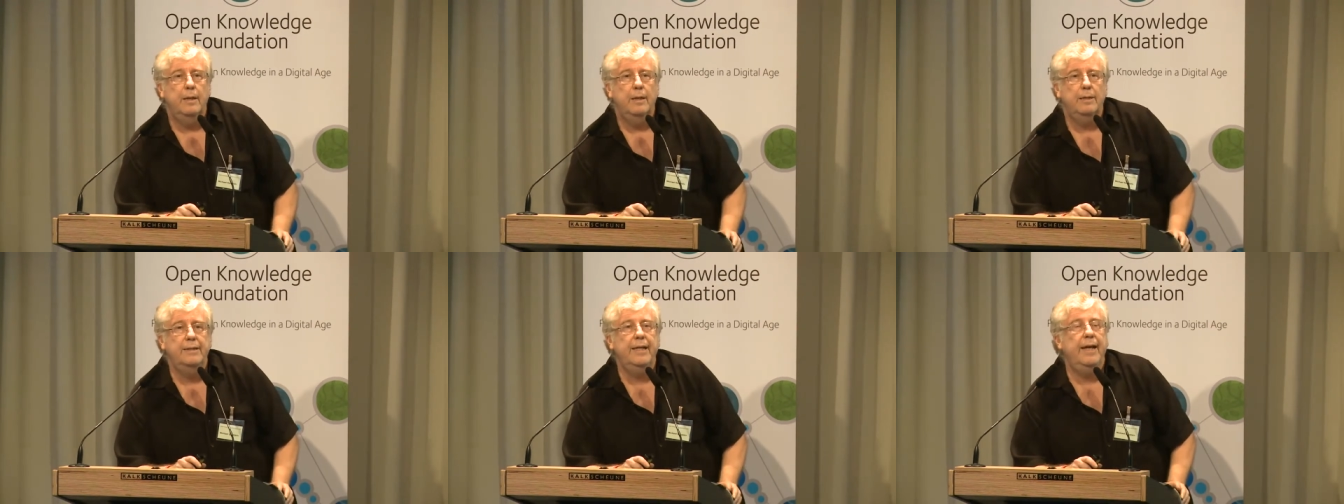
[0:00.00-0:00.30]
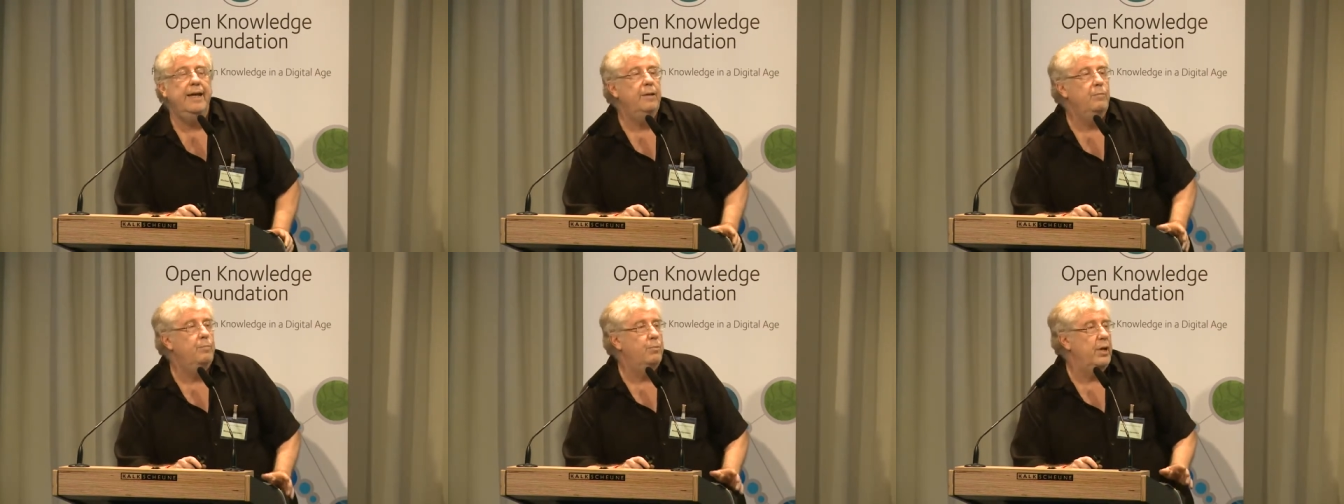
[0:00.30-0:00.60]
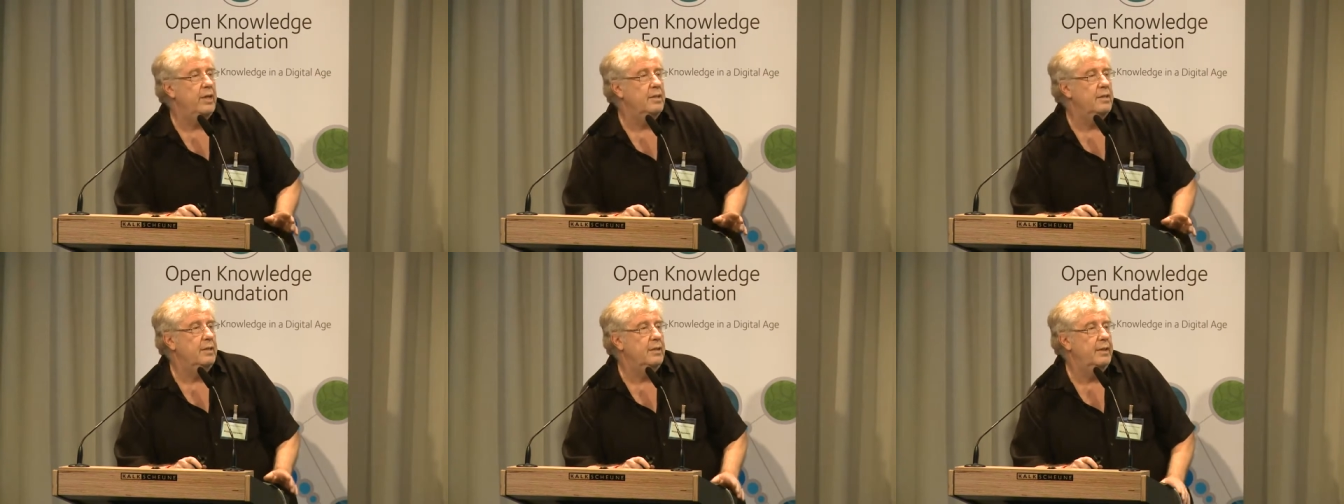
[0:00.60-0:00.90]
TED
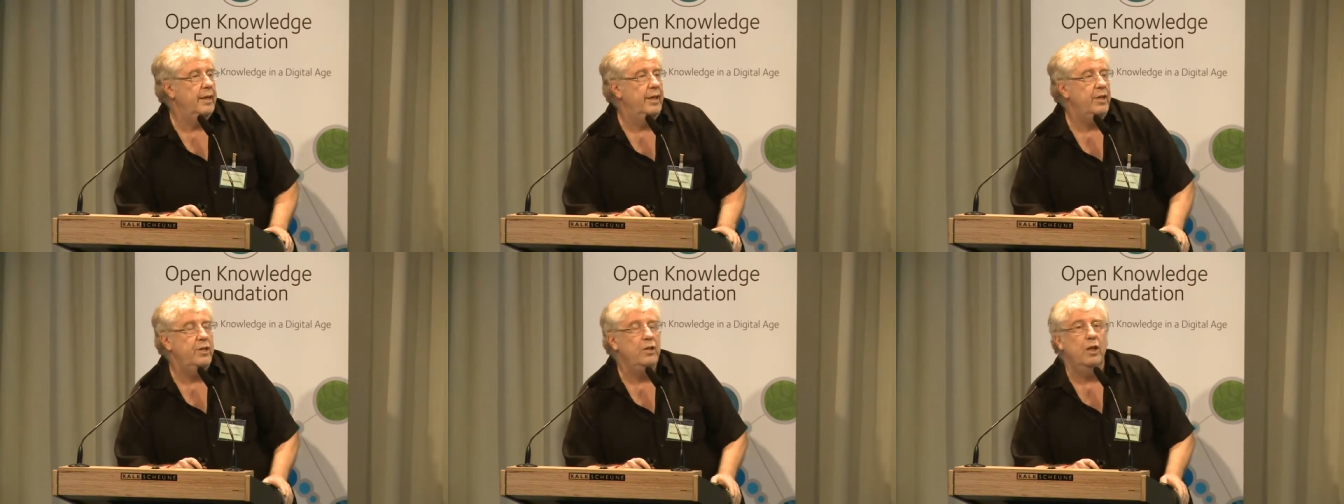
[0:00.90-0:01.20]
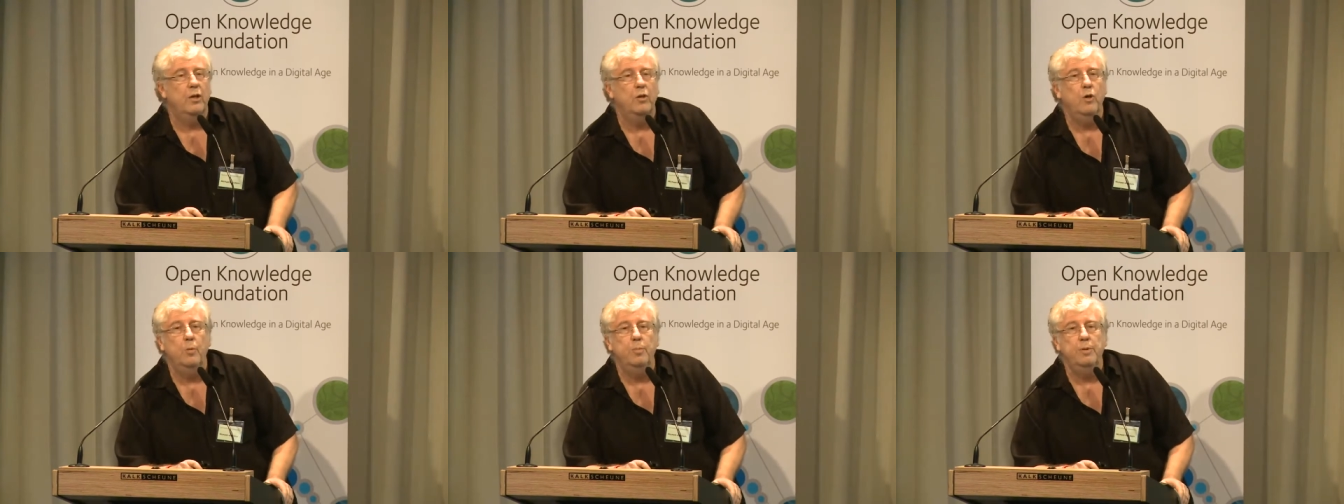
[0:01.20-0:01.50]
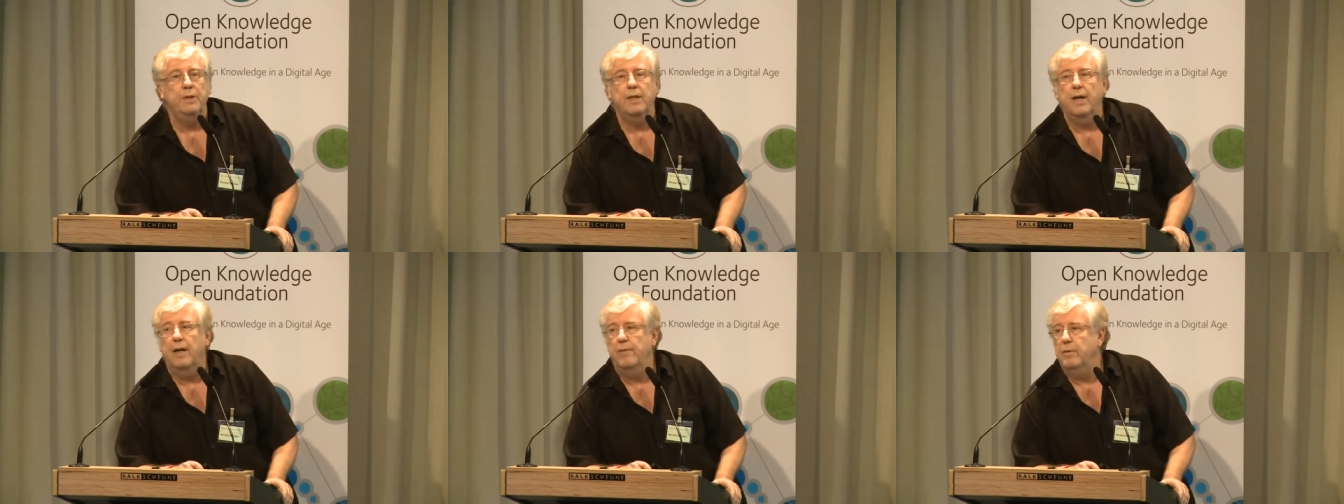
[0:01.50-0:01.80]
presentation on
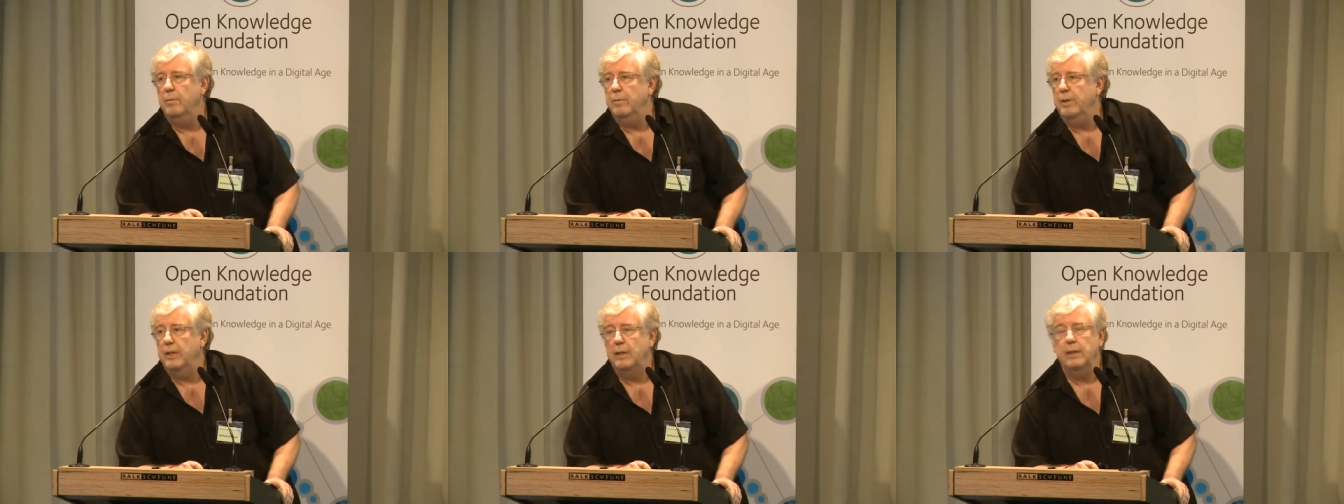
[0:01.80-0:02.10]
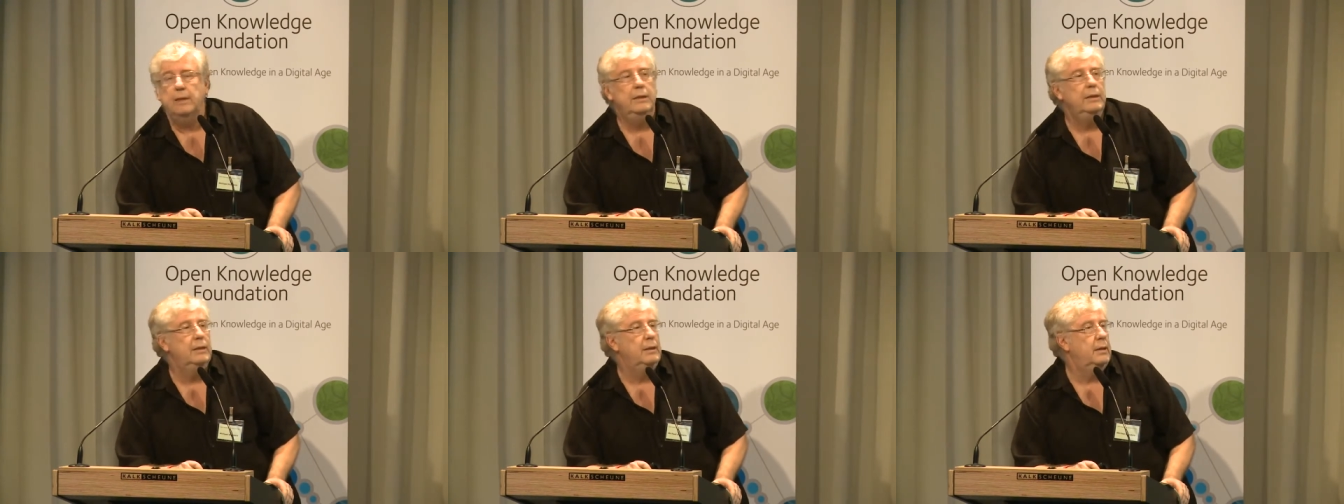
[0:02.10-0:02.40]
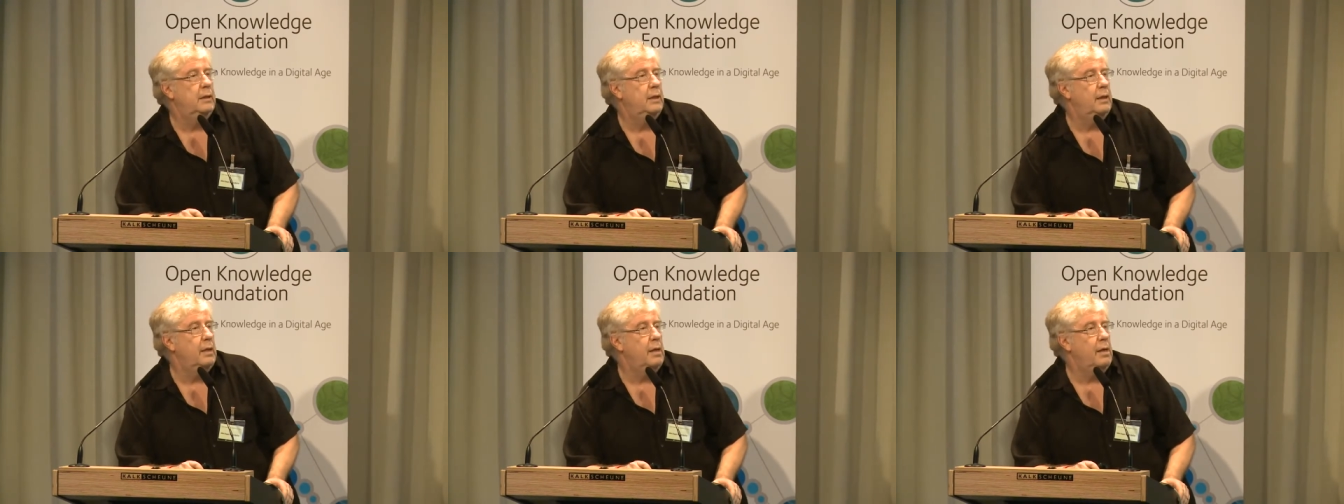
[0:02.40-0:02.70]
open government?
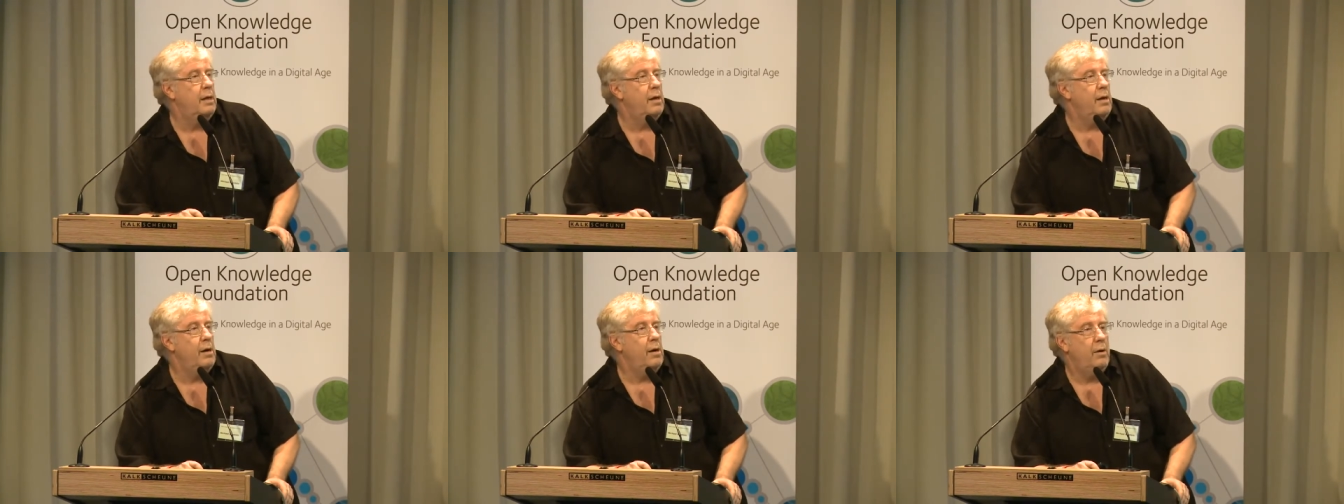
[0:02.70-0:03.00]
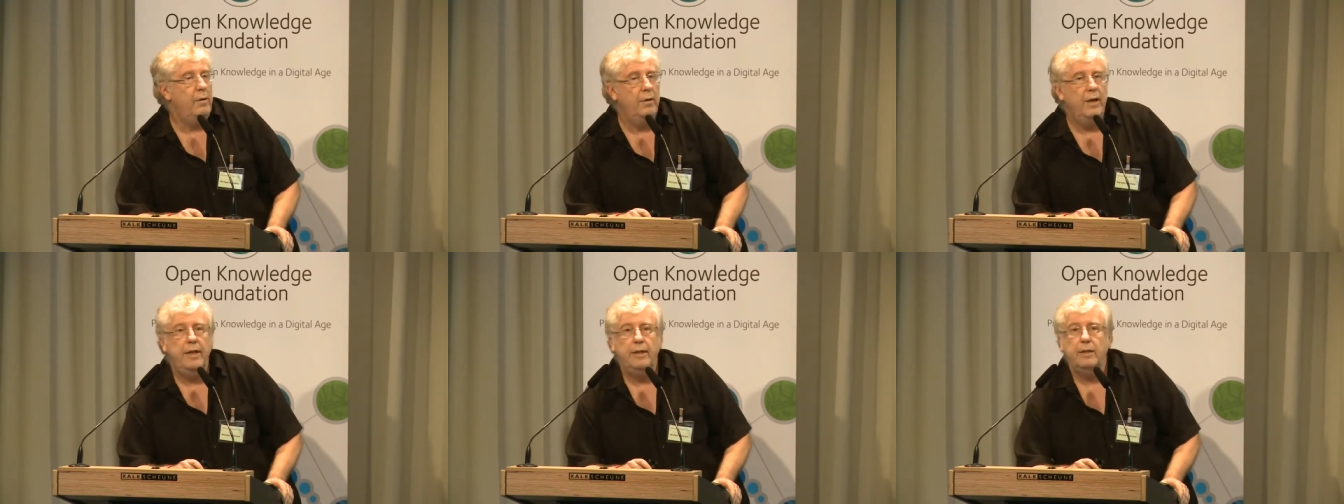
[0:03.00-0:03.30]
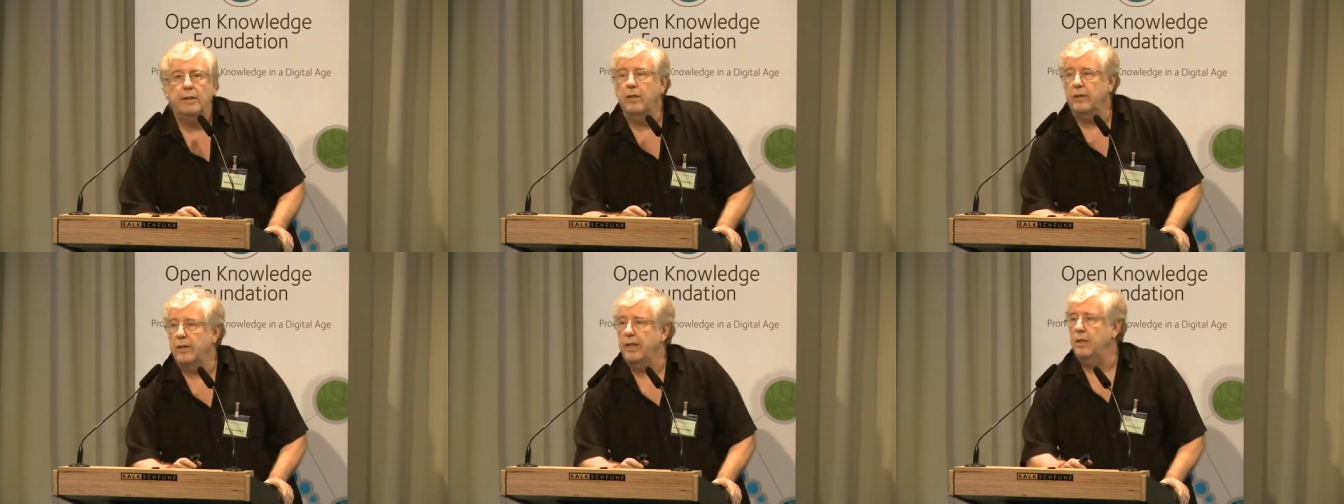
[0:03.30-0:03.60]
Right?
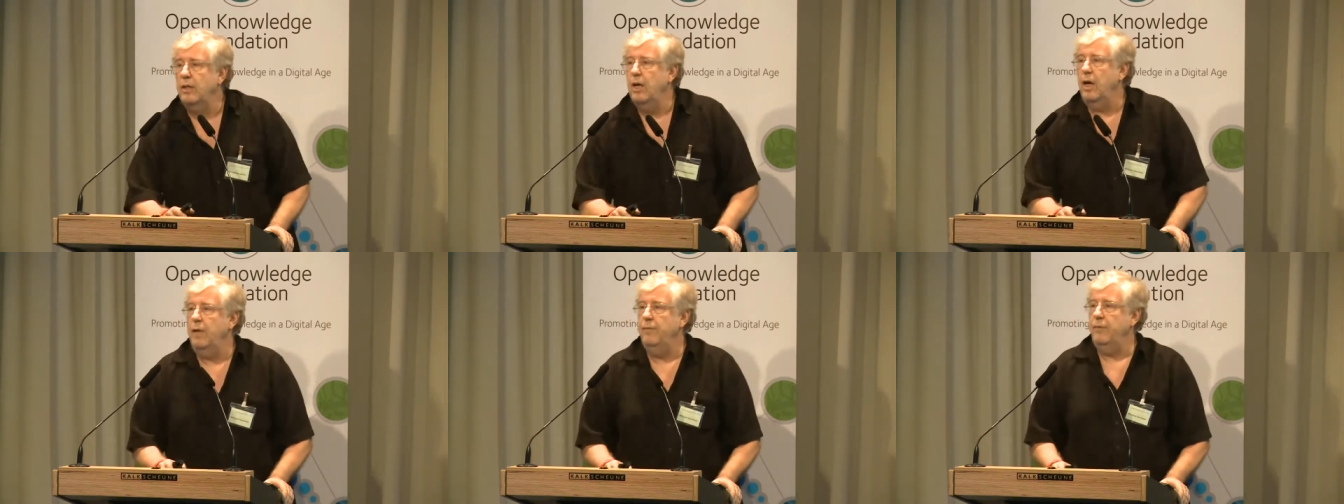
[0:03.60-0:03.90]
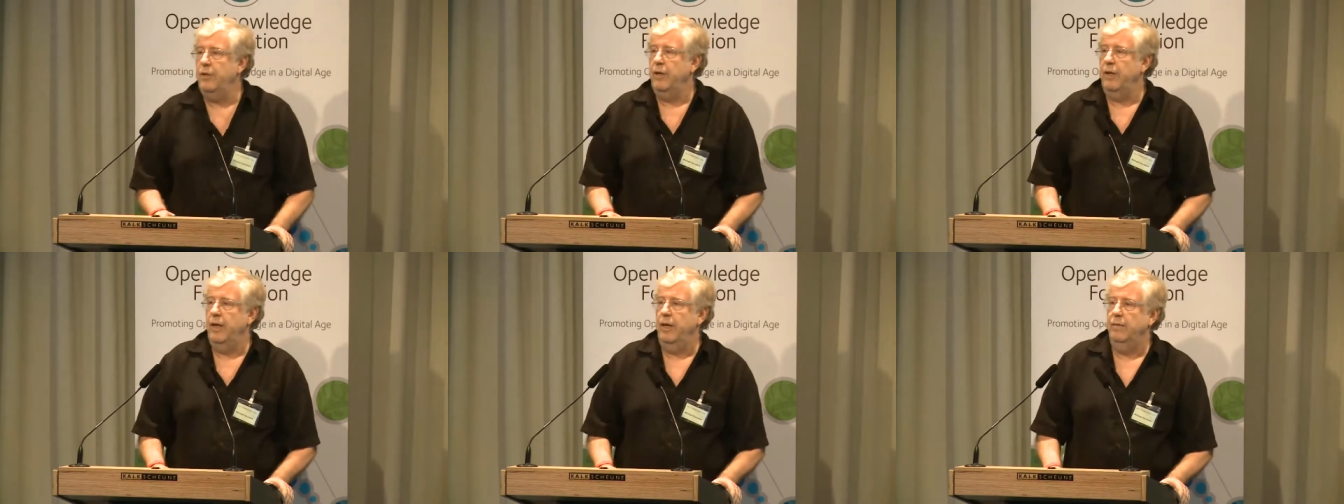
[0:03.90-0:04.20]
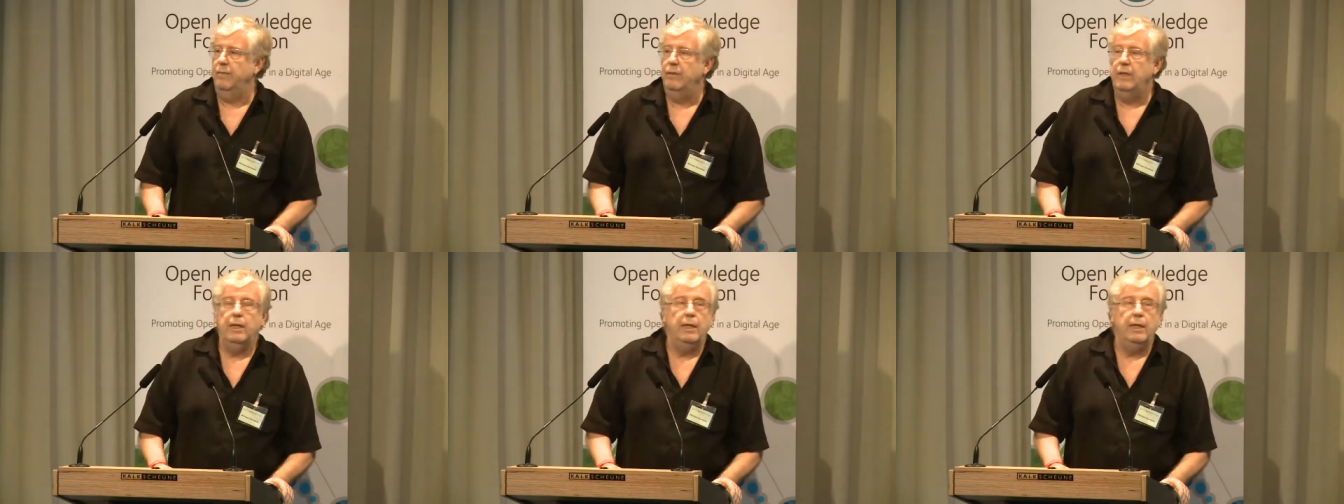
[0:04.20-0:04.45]
Okay, a lot of you have.